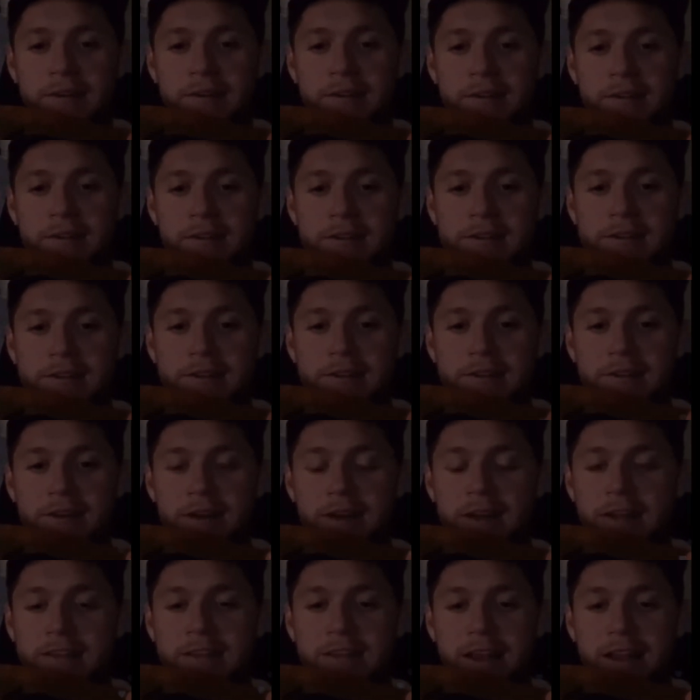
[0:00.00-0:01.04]
Well, I tell you
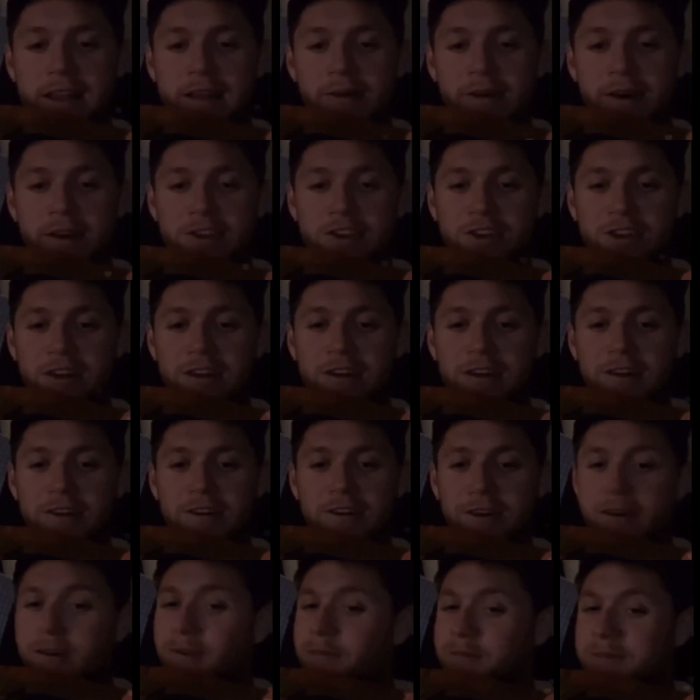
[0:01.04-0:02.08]
what, Sherlock Holmes,
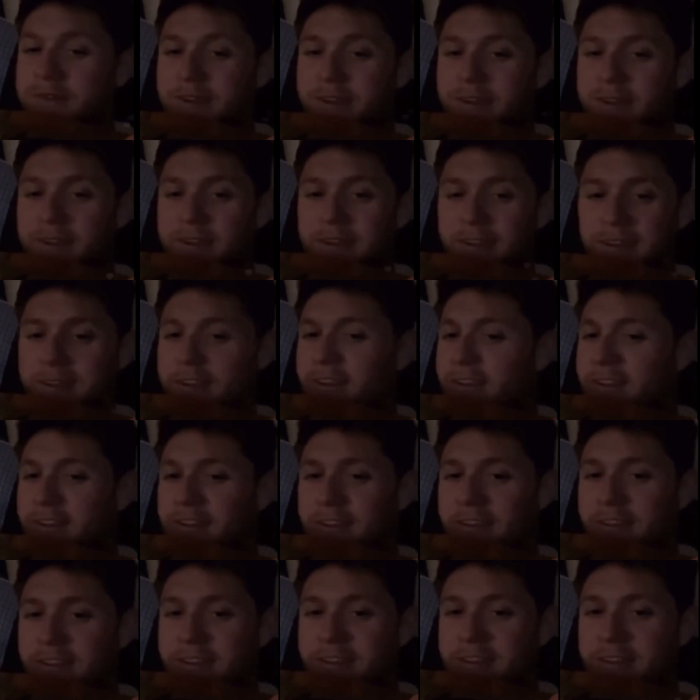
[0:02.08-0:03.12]

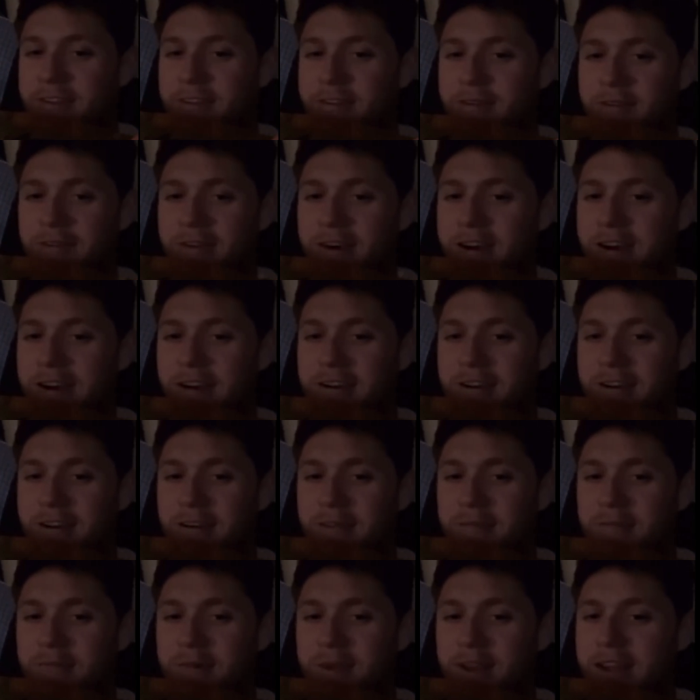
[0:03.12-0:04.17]
you are
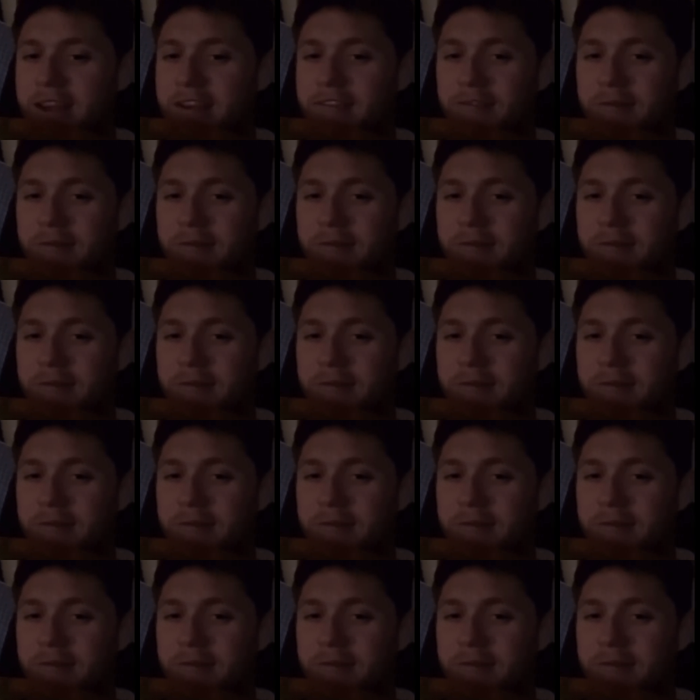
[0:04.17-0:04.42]
unbelievable.